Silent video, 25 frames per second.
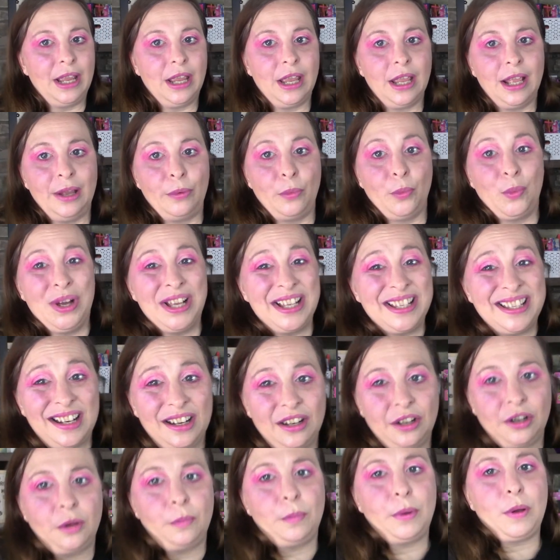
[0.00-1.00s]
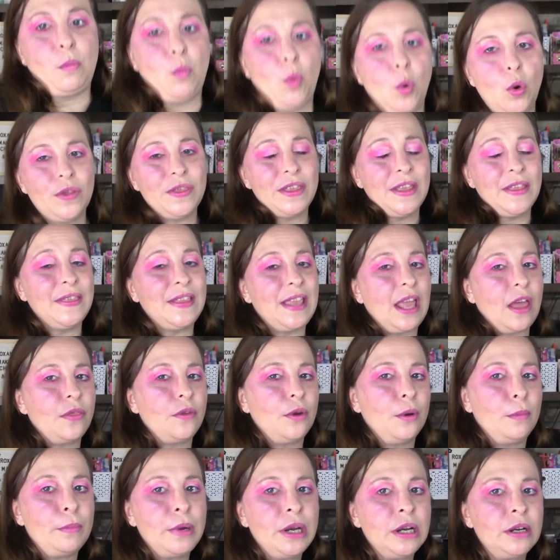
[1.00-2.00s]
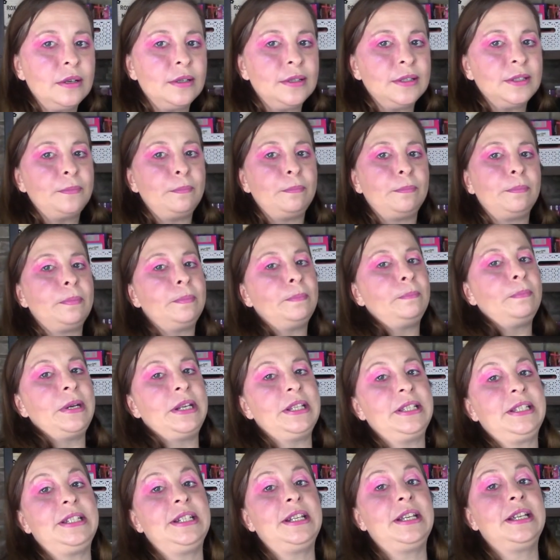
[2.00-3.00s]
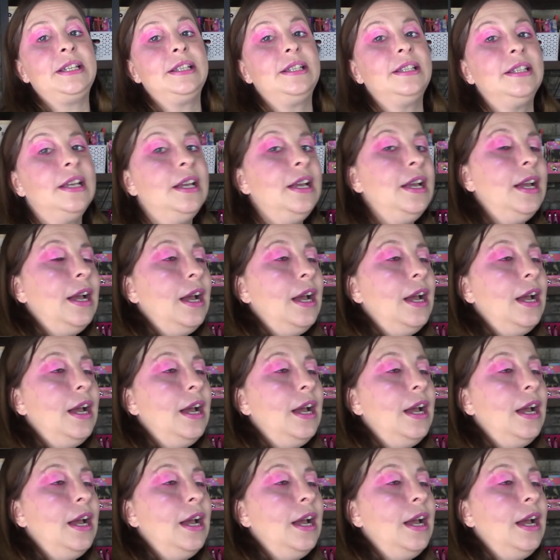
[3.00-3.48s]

It was a little bit more than the other mirrors, but it's nice.